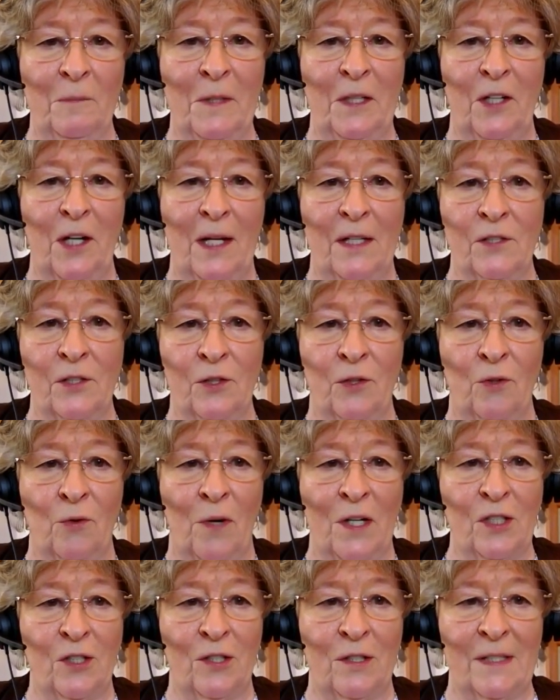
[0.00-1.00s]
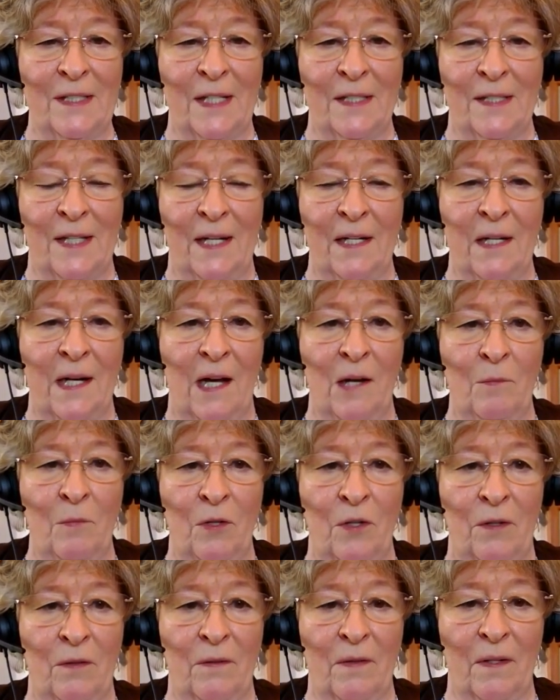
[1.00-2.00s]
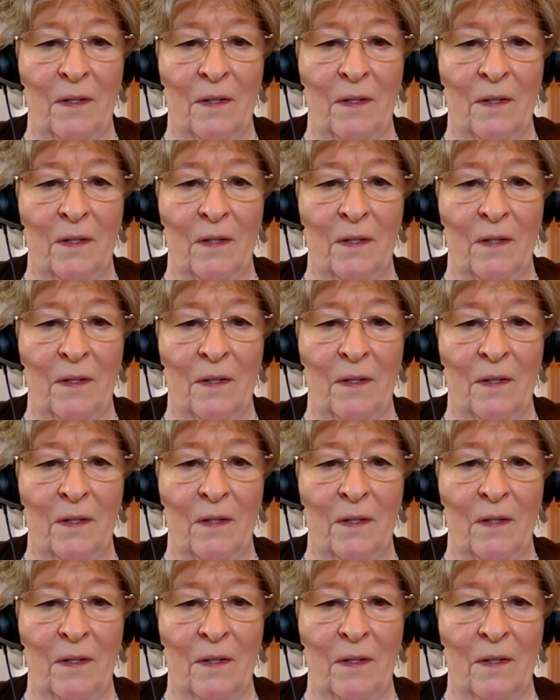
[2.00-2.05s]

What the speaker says: me to answer questions as they come, or?